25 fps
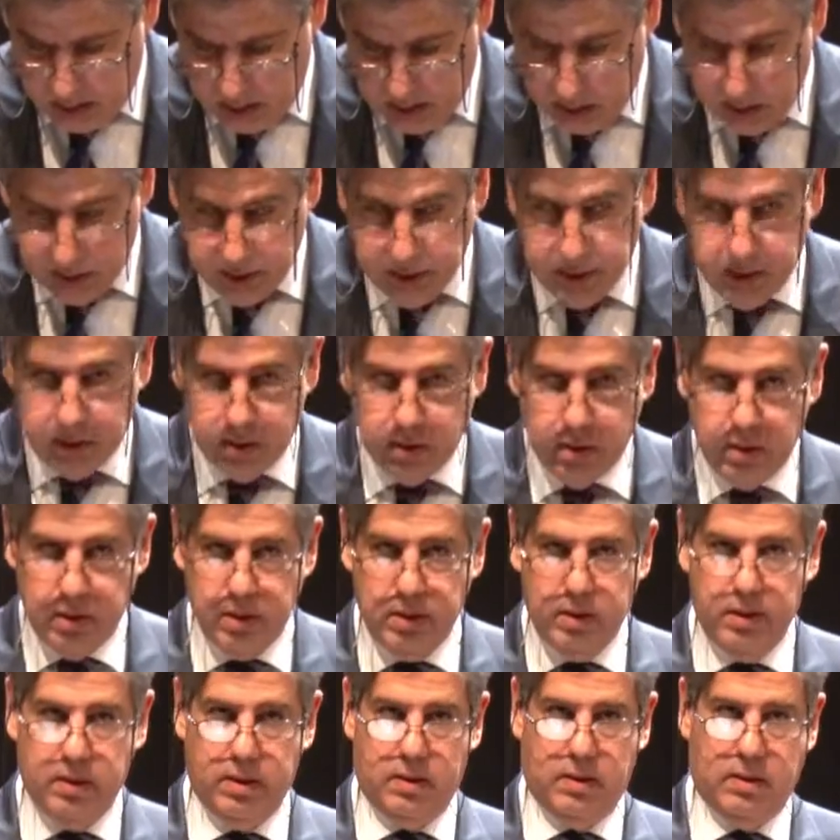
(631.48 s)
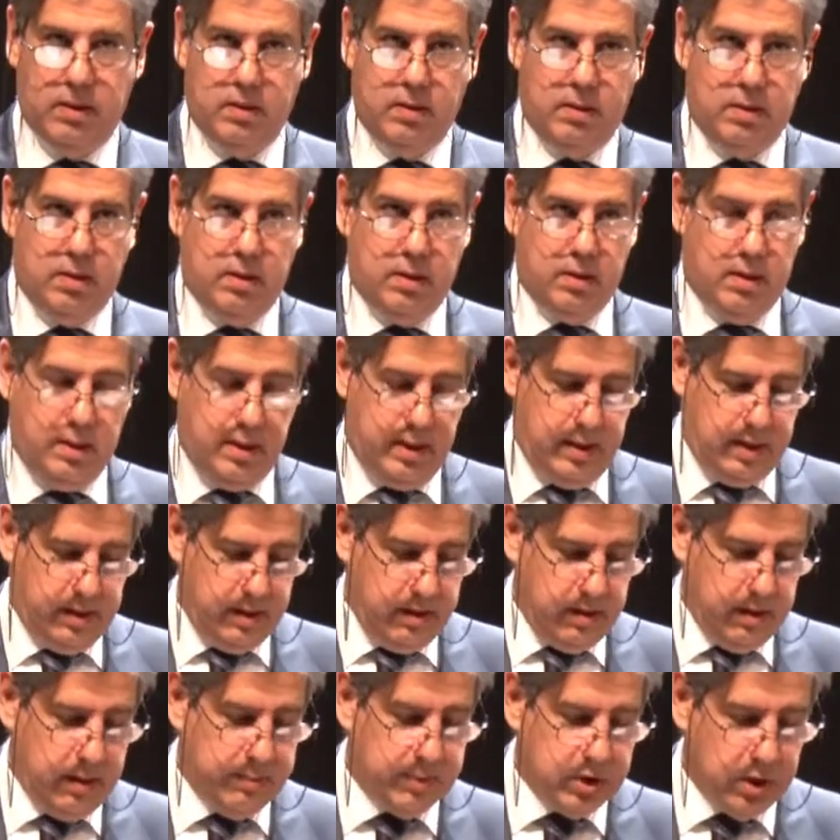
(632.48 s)
There are, and
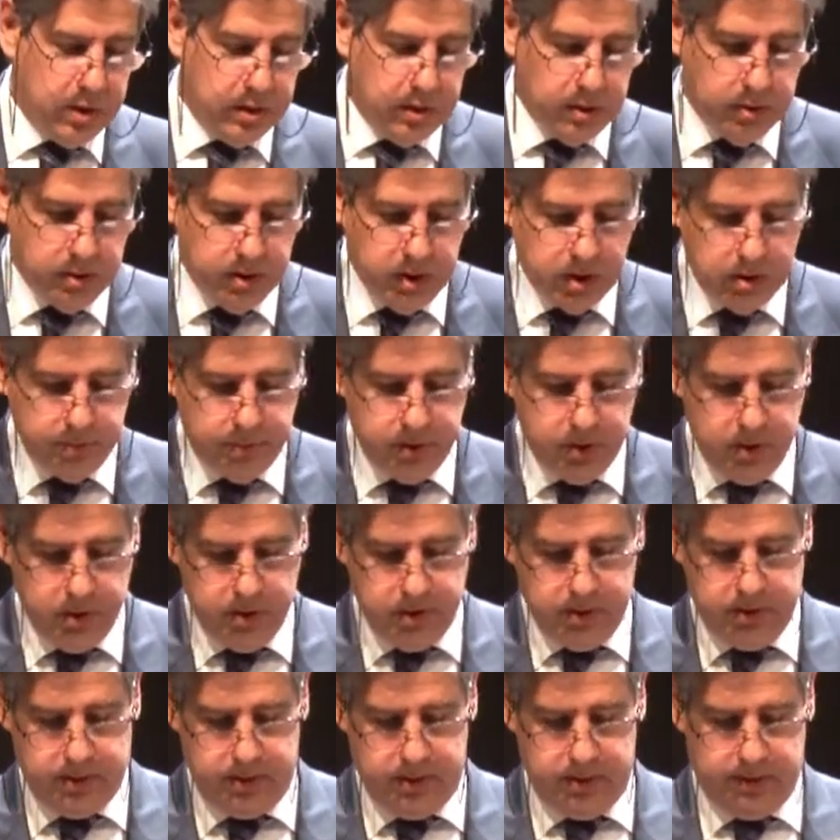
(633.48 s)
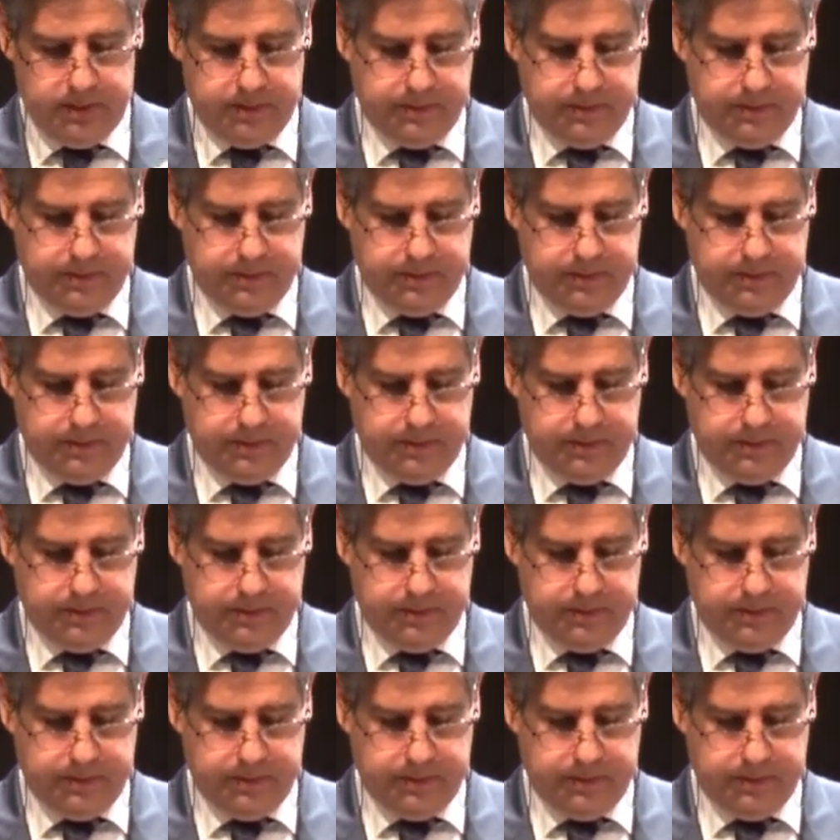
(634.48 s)
here I'm talking to the entrepreneurs,